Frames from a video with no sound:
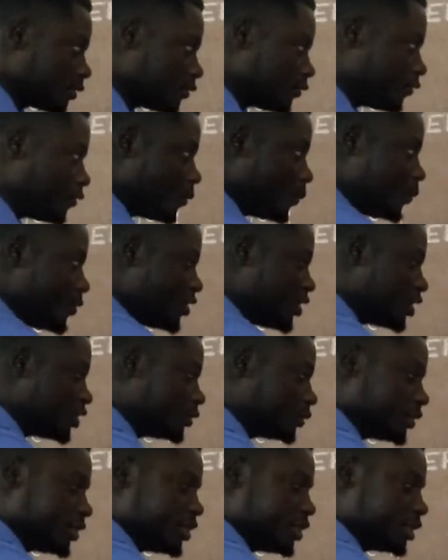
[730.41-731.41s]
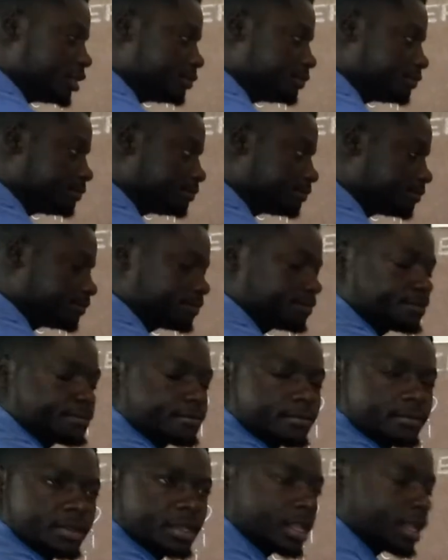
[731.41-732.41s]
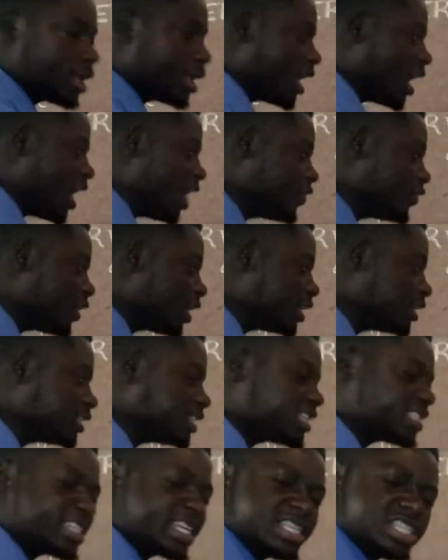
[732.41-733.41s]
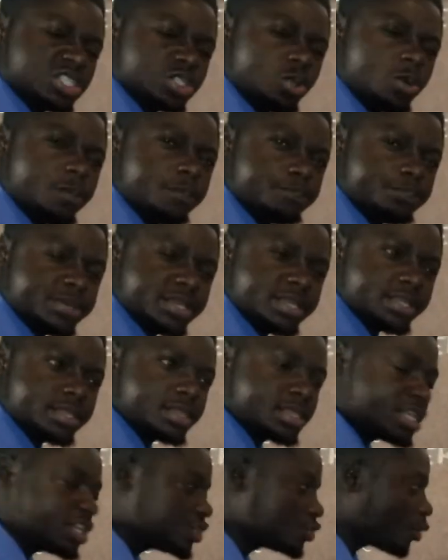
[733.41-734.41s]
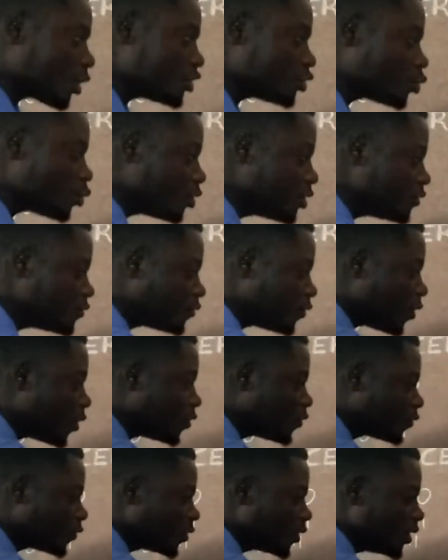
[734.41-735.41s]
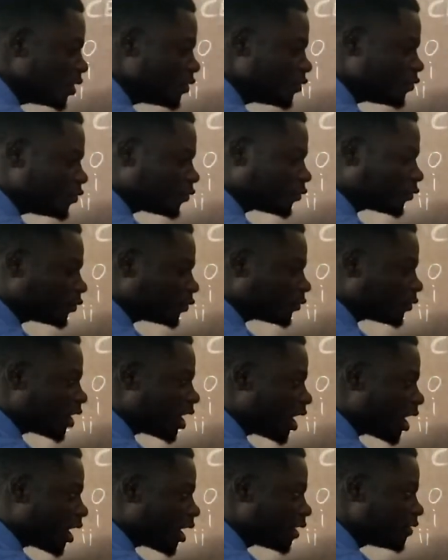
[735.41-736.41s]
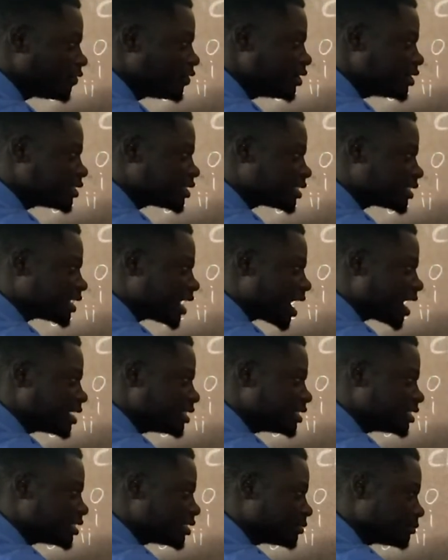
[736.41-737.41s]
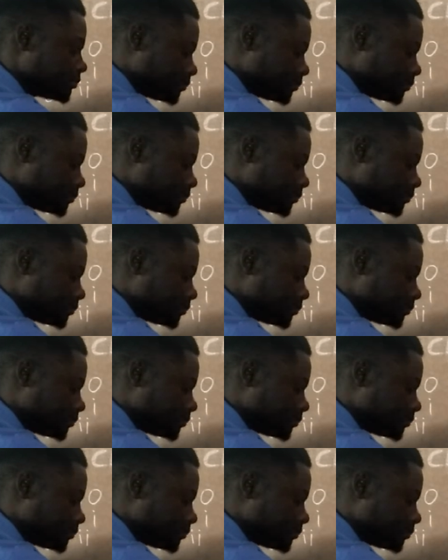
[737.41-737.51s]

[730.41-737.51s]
from ear to ear. And then stage 2B is going to involve these sides.